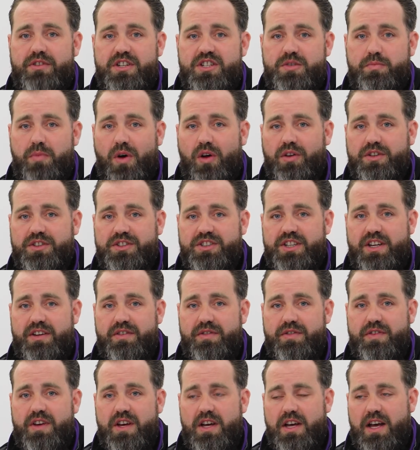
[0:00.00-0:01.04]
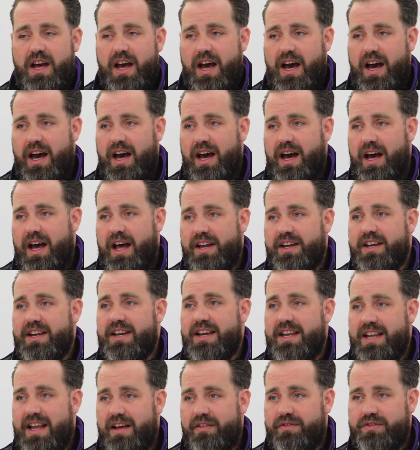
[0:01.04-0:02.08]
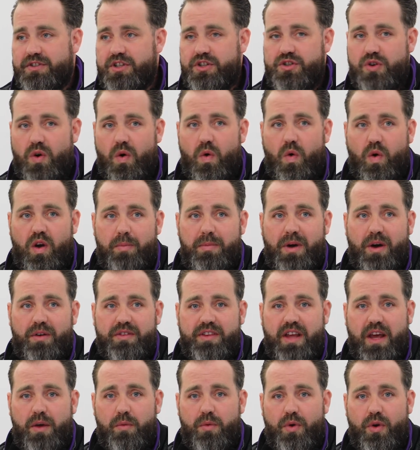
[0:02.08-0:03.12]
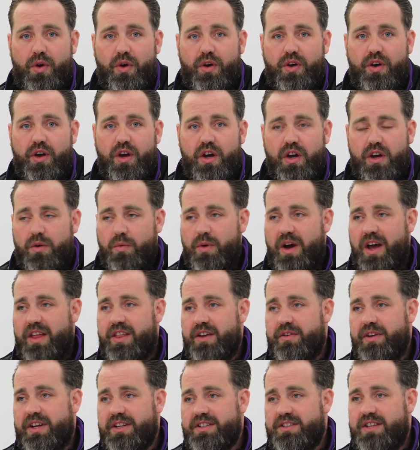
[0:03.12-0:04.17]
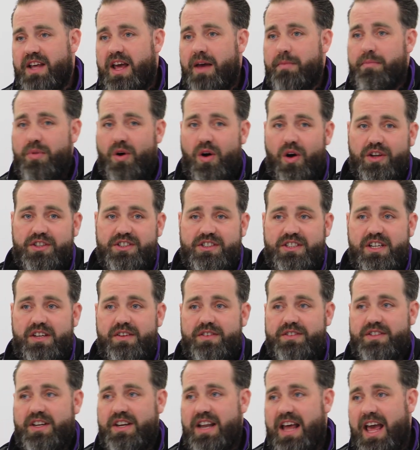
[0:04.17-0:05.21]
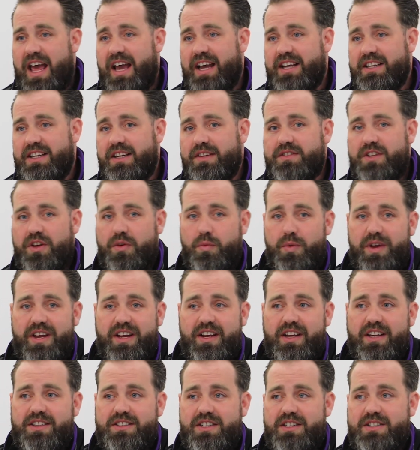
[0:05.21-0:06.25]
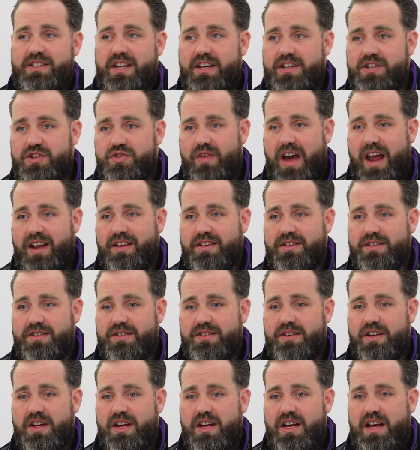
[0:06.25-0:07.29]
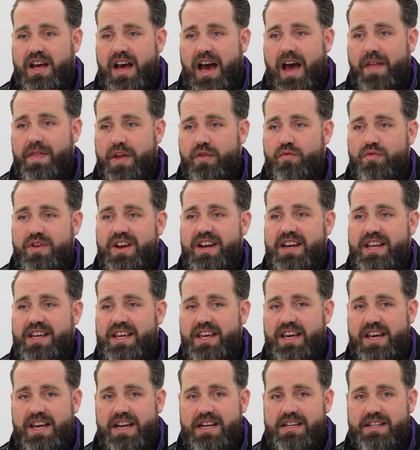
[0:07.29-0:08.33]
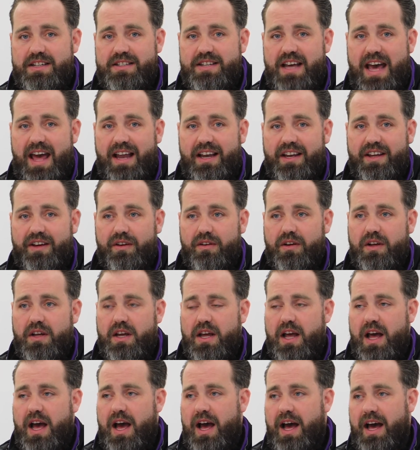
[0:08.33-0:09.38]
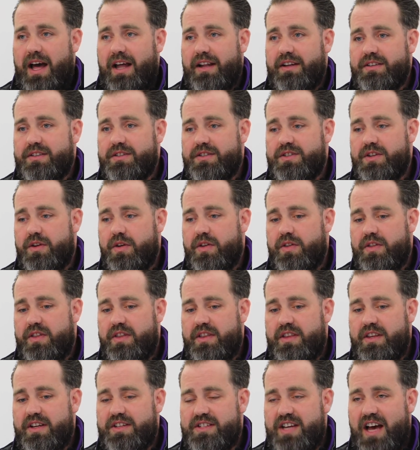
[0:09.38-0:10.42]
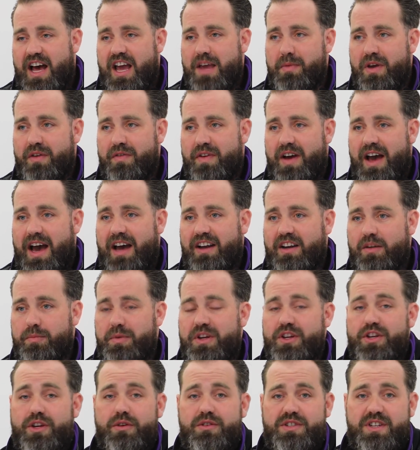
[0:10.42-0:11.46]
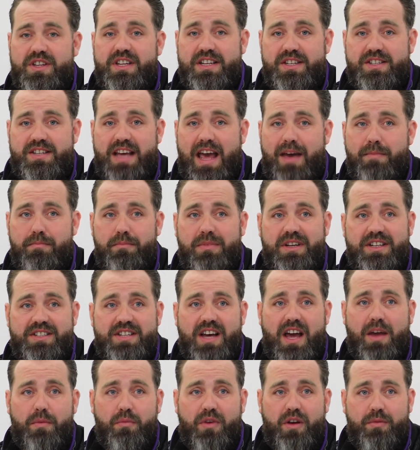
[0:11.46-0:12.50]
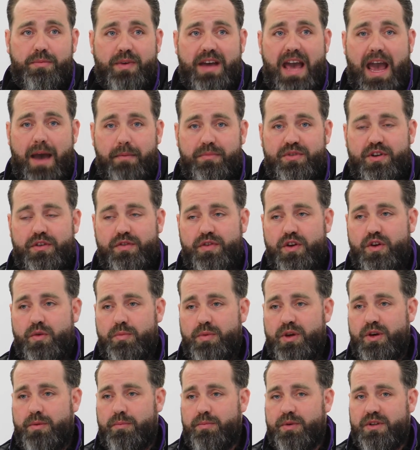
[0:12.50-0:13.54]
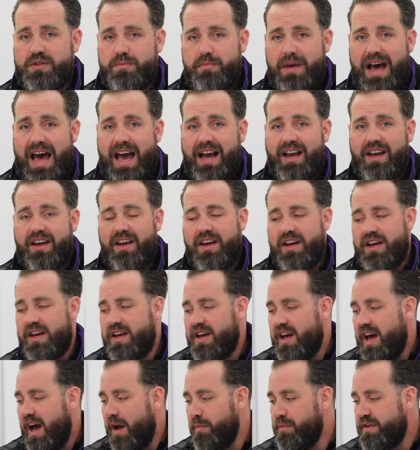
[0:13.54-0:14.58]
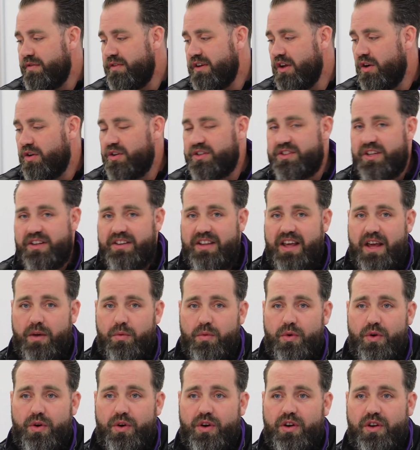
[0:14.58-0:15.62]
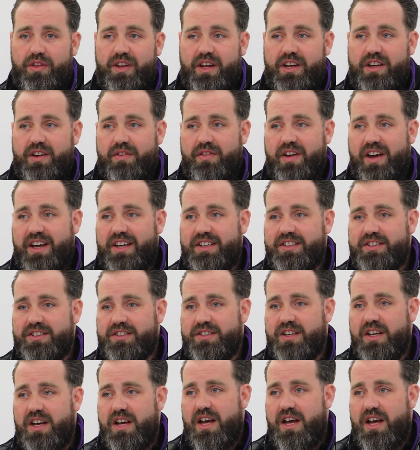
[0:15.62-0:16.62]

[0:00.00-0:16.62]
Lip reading: responsive and love to talk about their work, whether it's their positives, their negatives, their weaknesses, their strengths, and they're really keen to tell you. And the time I've been using the assembly time where I've kept a few pupils back, and we've looked at their work on their device,